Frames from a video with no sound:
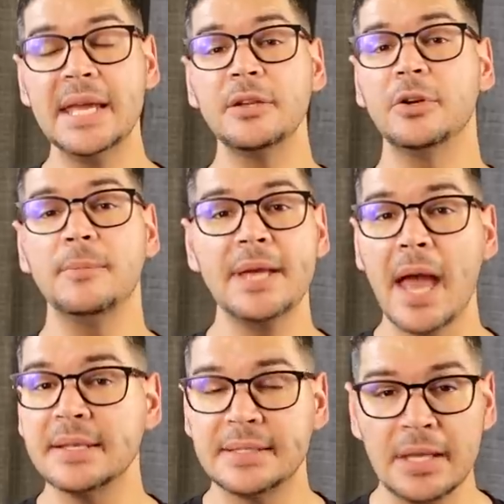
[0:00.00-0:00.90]
It could be
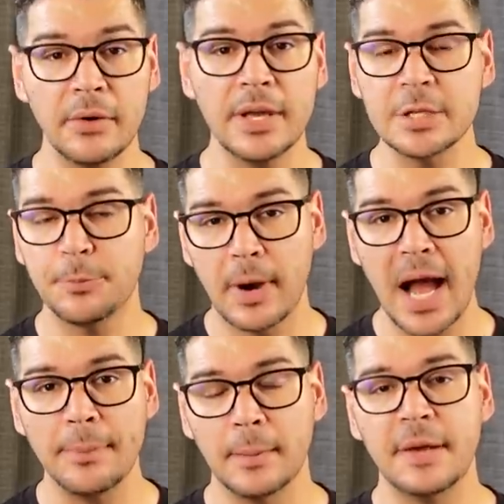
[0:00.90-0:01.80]
a serious
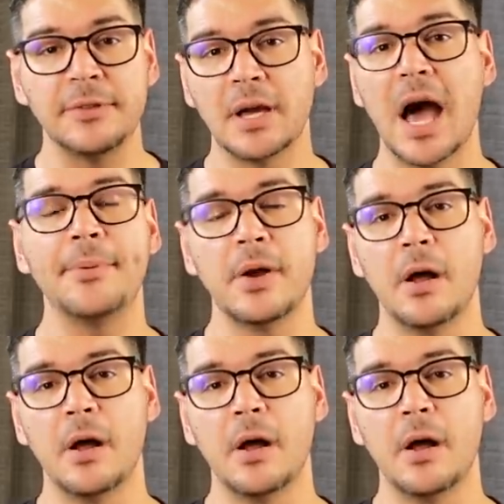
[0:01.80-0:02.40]
problem if the Copyright